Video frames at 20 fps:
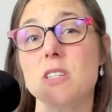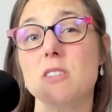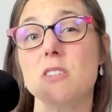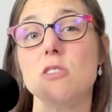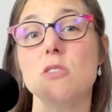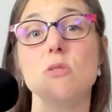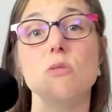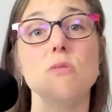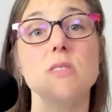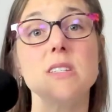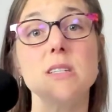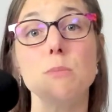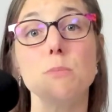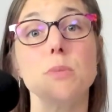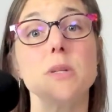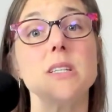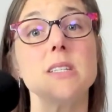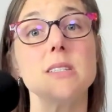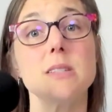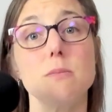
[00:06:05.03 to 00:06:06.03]
to
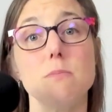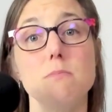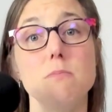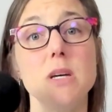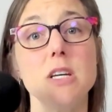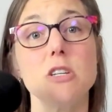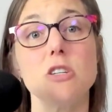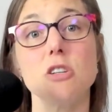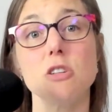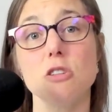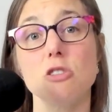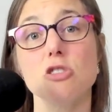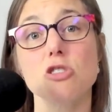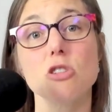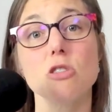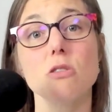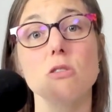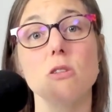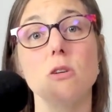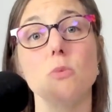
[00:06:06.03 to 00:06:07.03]
simply submit to the
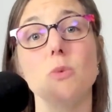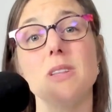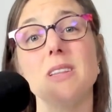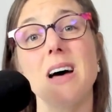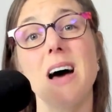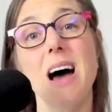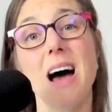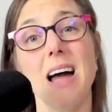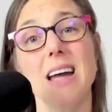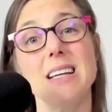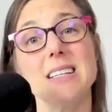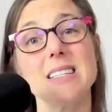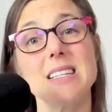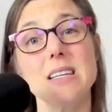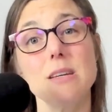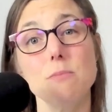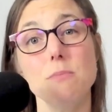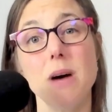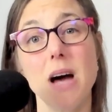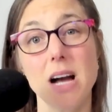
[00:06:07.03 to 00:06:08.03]
journal with the highest
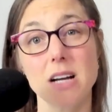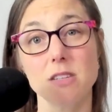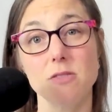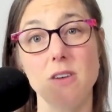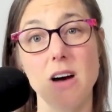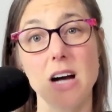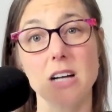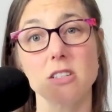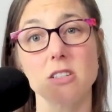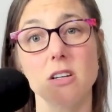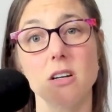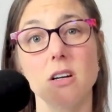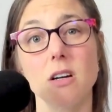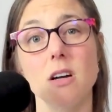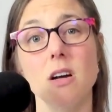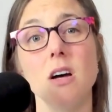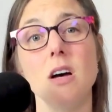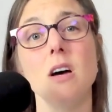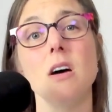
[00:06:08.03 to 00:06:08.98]
impact factor,